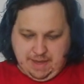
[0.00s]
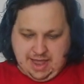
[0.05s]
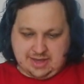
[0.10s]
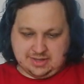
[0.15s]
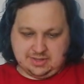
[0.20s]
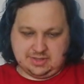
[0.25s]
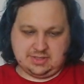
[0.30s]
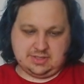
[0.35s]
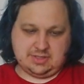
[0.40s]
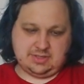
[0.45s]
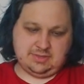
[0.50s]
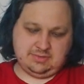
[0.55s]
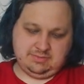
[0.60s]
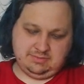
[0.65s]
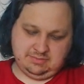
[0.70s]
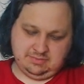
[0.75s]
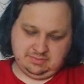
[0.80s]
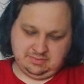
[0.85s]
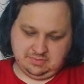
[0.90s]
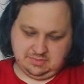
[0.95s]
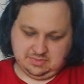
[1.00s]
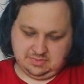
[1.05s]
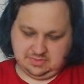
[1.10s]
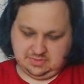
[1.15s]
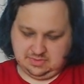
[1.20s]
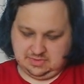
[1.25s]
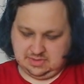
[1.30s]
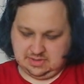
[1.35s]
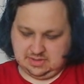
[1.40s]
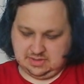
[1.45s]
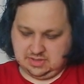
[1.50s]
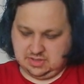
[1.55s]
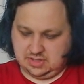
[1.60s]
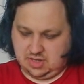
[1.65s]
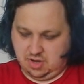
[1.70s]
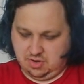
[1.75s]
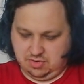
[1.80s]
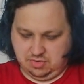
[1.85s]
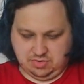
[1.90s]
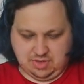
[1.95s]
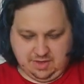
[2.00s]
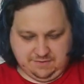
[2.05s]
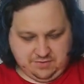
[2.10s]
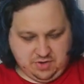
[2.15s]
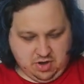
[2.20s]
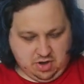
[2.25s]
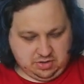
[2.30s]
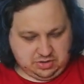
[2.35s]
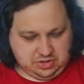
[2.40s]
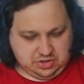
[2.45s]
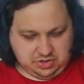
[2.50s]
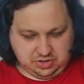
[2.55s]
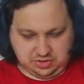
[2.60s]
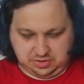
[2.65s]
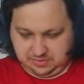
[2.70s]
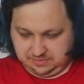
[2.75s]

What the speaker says: pants. So, they've got...